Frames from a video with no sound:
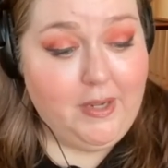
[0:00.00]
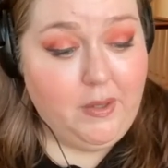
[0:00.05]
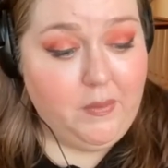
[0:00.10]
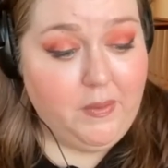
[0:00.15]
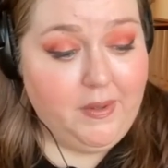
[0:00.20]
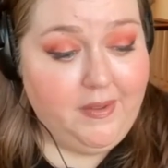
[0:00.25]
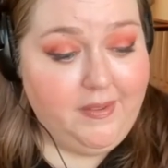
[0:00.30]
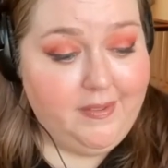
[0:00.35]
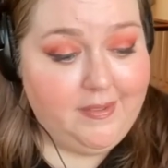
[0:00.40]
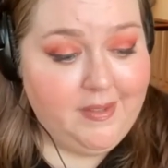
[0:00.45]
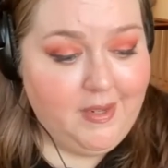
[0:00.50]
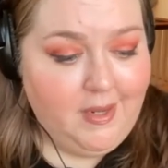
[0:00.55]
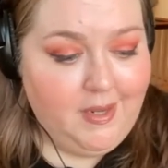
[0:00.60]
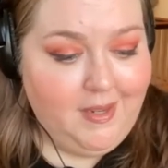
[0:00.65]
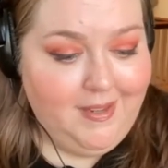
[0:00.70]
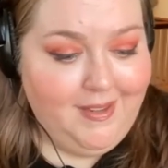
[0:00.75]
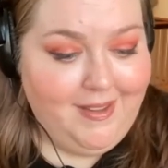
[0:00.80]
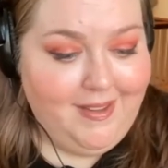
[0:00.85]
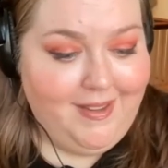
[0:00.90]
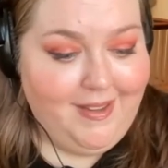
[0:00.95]
It was
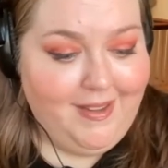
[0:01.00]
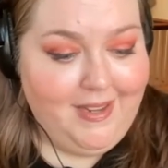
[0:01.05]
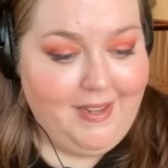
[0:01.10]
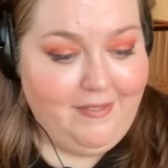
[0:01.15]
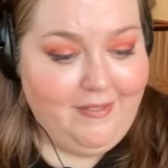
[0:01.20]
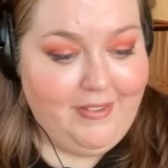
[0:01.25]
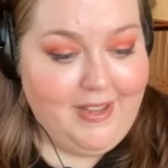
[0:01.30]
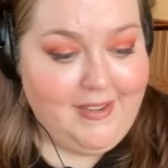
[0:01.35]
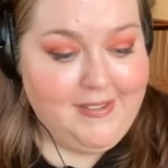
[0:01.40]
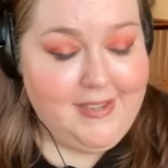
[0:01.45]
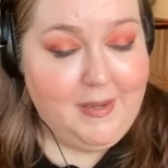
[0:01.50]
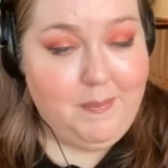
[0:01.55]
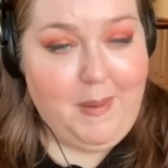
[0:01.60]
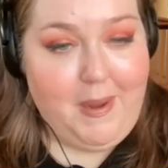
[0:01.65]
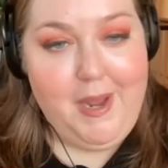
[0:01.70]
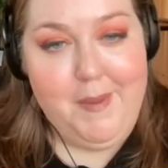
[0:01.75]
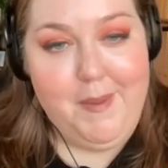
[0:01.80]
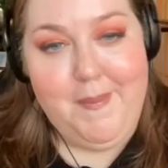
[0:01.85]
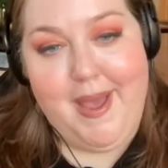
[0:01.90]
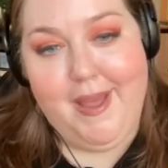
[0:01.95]
invented
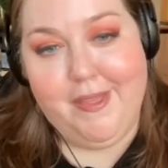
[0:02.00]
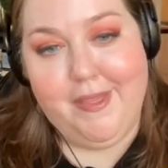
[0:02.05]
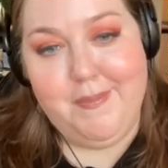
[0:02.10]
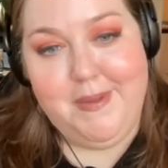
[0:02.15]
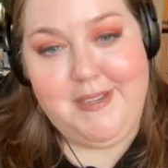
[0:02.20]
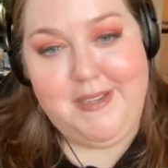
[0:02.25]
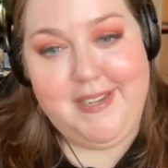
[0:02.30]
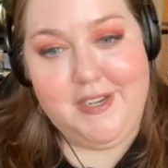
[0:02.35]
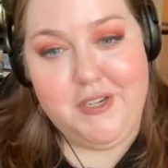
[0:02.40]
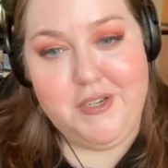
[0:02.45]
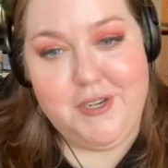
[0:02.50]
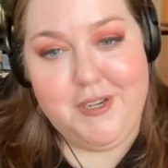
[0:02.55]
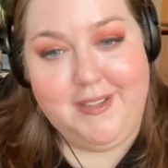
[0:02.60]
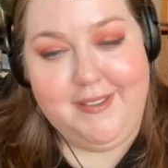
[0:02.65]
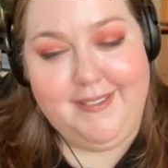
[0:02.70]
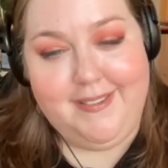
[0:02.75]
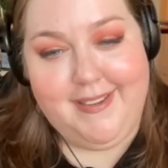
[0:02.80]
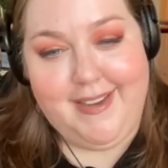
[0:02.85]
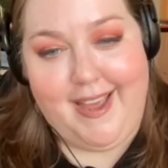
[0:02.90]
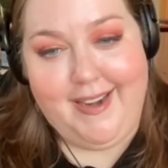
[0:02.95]
by a mathematician,
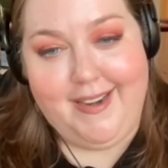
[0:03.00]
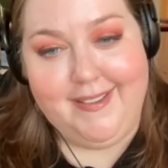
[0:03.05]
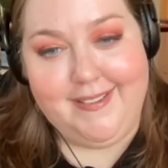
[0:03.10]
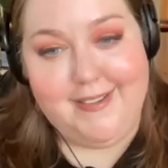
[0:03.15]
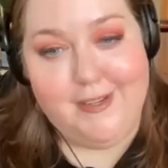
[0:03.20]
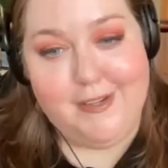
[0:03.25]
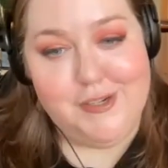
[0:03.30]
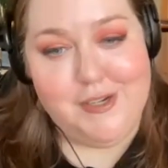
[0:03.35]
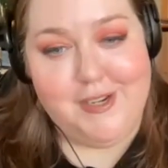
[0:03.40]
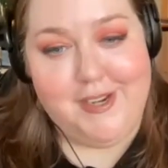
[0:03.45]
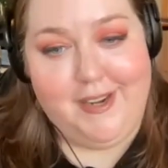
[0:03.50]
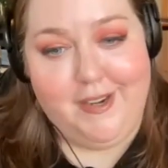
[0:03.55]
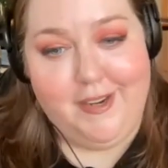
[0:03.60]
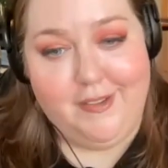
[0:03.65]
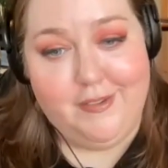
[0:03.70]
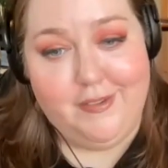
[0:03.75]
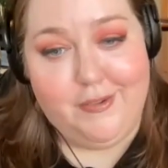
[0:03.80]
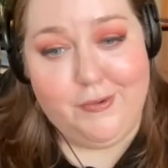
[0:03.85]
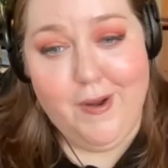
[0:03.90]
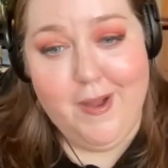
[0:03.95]
statistician, and
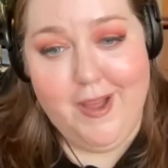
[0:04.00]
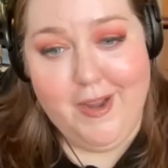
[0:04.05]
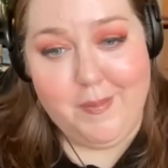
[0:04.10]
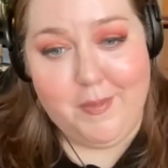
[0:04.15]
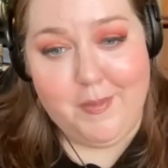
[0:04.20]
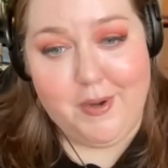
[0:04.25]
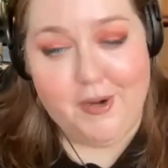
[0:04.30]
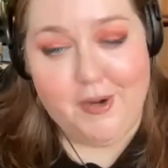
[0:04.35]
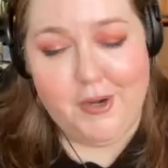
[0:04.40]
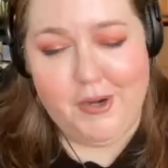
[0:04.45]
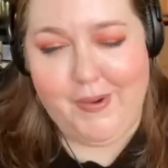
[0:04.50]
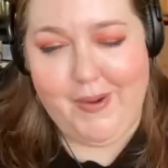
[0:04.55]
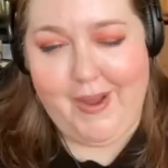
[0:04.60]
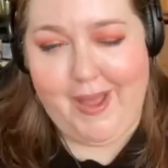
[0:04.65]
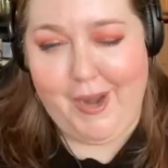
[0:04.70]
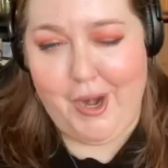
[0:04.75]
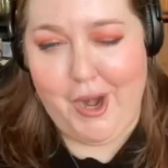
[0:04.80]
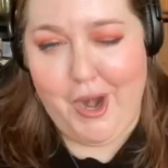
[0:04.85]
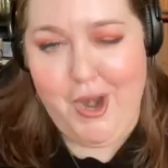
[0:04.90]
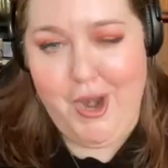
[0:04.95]
astronomer who
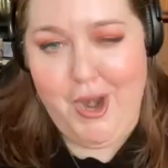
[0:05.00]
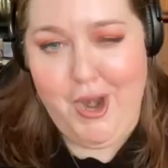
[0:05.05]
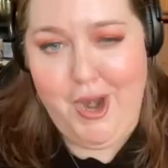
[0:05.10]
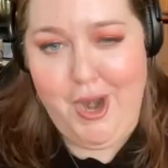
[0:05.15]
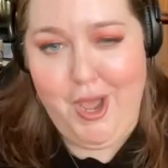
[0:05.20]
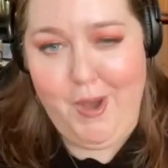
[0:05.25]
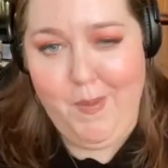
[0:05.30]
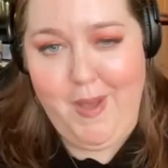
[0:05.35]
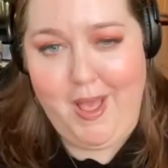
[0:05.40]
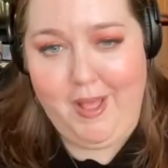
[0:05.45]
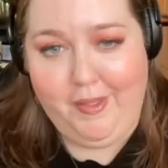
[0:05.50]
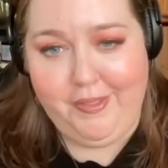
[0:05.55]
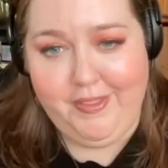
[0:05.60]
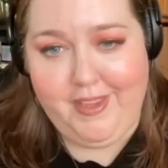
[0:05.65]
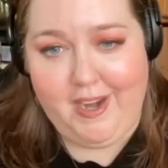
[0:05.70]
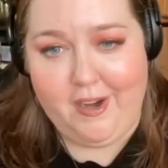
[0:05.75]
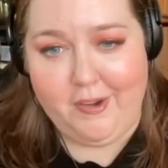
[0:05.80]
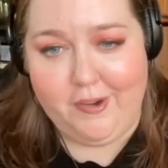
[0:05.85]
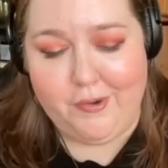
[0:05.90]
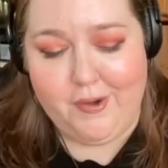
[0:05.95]
had no
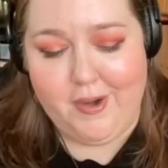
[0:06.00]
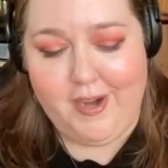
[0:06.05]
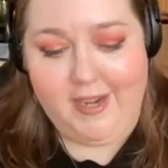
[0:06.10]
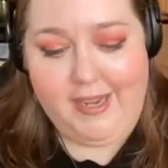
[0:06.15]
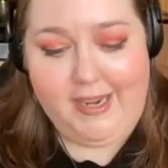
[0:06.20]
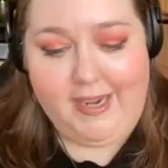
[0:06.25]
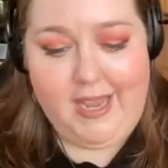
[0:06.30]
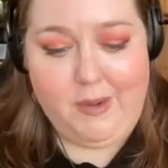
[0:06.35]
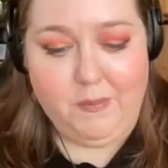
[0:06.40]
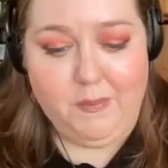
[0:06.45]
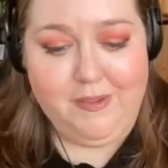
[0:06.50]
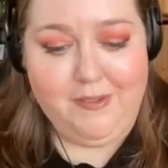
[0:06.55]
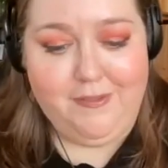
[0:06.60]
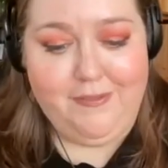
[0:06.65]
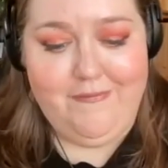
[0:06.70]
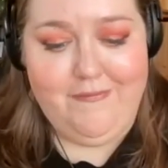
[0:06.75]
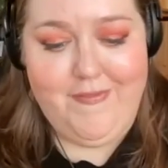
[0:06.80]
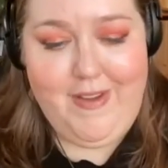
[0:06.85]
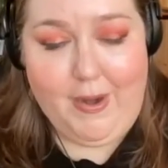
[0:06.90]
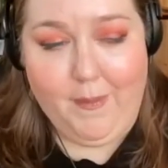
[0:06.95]
healthcare training and
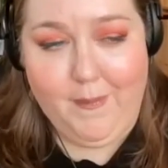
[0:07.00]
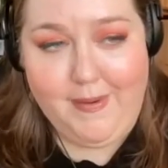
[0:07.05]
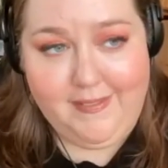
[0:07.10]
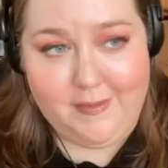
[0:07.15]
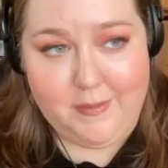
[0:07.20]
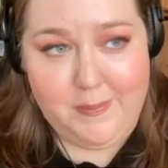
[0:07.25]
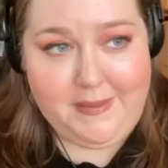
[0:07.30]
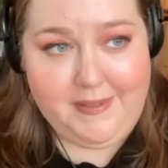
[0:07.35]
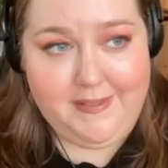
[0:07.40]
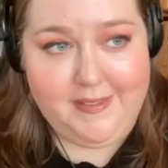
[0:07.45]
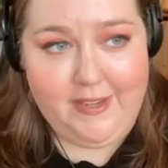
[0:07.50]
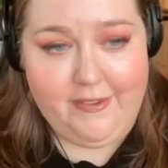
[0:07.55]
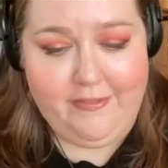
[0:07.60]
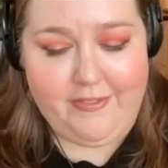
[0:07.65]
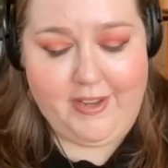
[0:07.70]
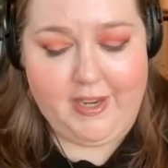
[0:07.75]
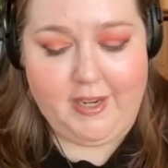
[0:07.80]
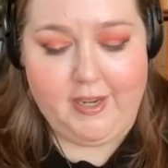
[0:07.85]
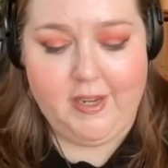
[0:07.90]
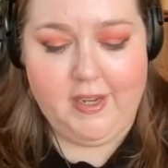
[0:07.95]
was very
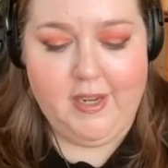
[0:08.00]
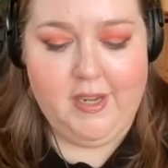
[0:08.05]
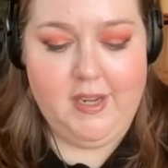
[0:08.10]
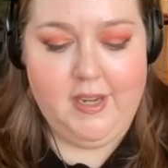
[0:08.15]
specific